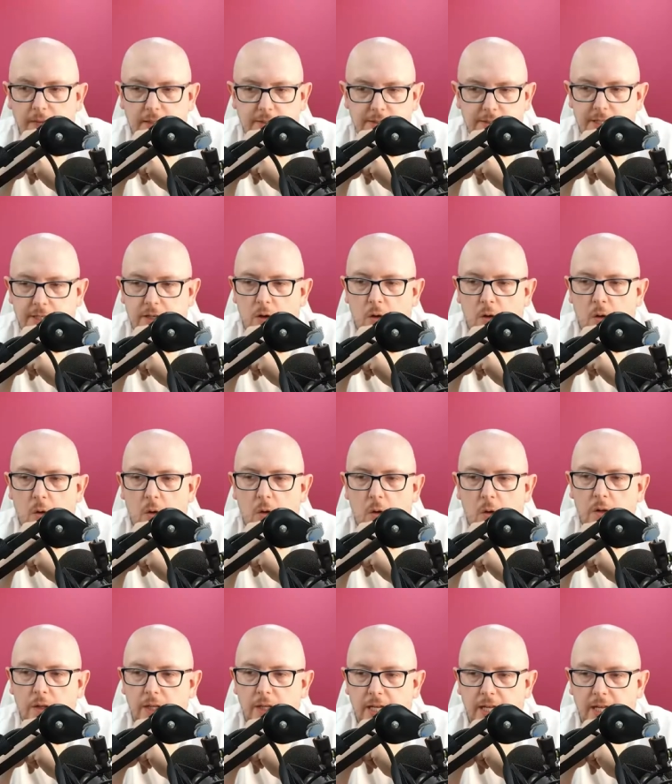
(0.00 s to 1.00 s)
in
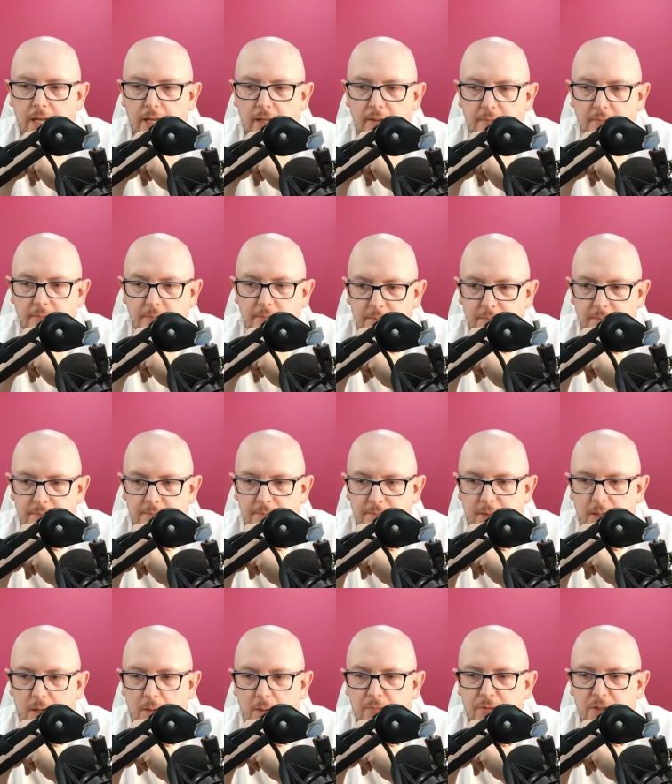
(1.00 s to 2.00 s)
all the
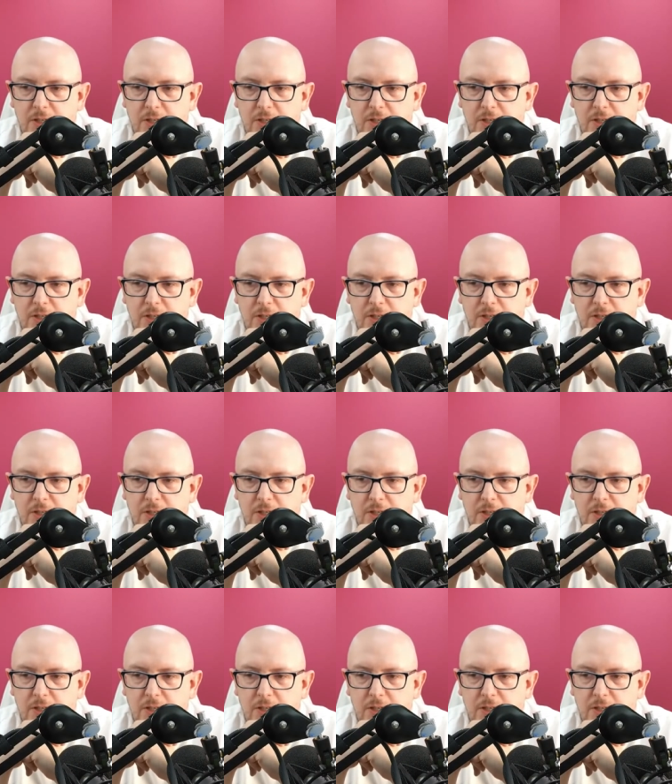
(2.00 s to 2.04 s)
obvious